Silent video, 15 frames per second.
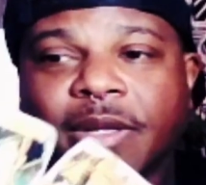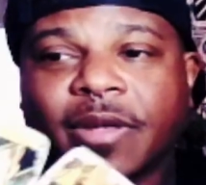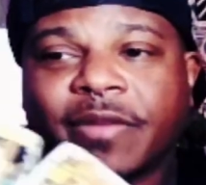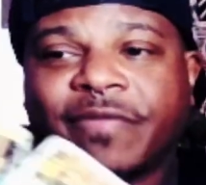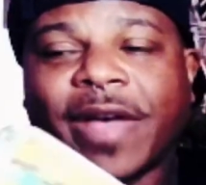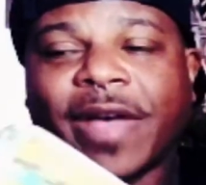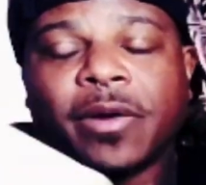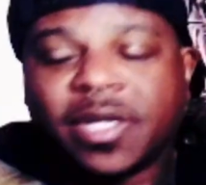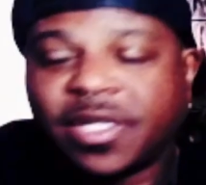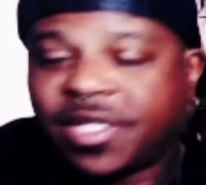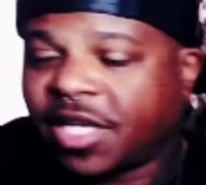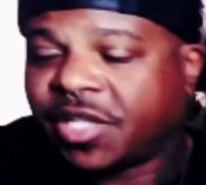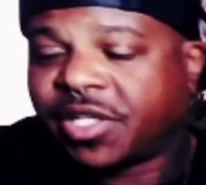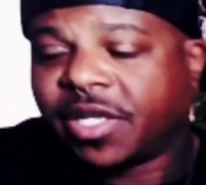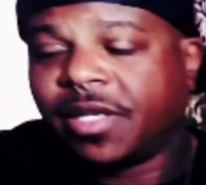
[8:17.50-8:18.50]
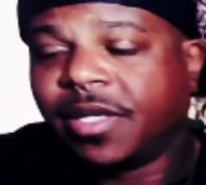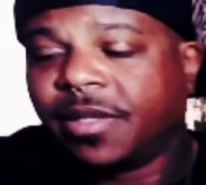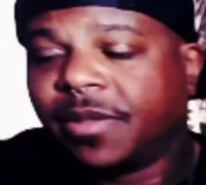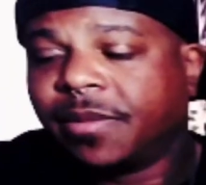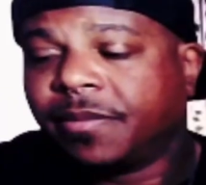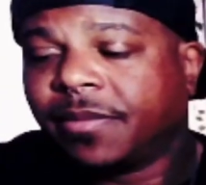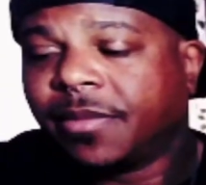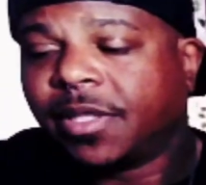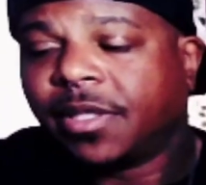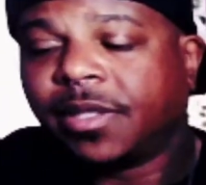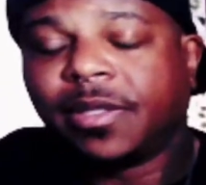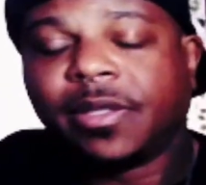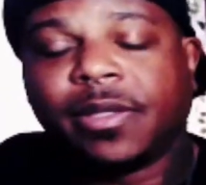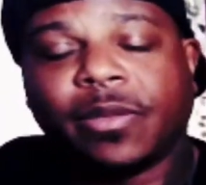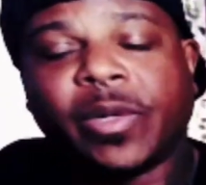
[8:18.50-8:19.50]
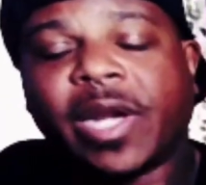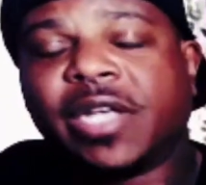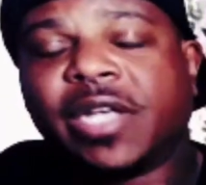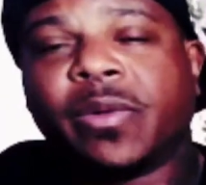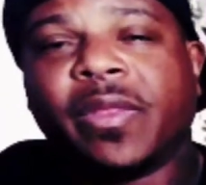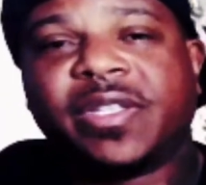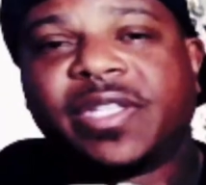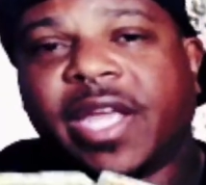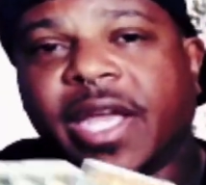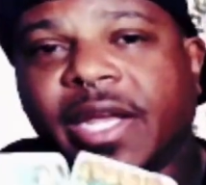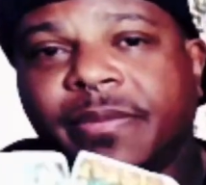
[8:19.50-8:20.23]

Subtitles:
Final decision. We're not doing this again.